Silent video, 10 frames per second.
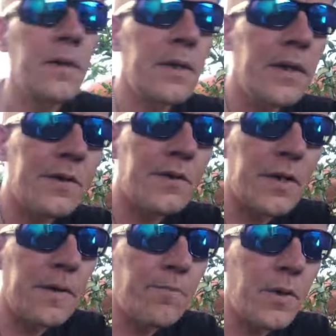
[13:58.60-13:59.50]
Let's
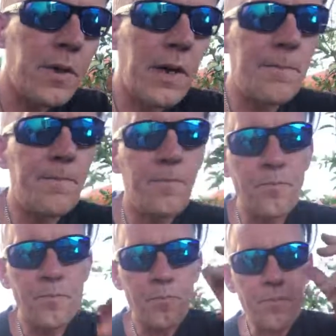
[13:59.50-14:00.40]
see. All right.
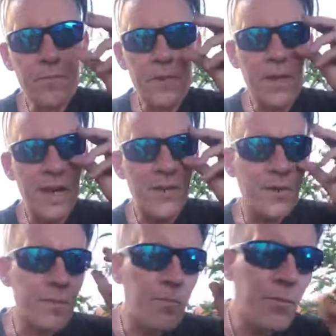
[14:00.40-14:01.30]
I was
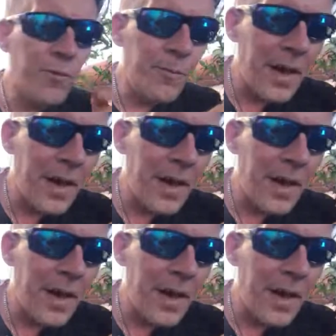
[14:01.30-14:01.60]
just moving my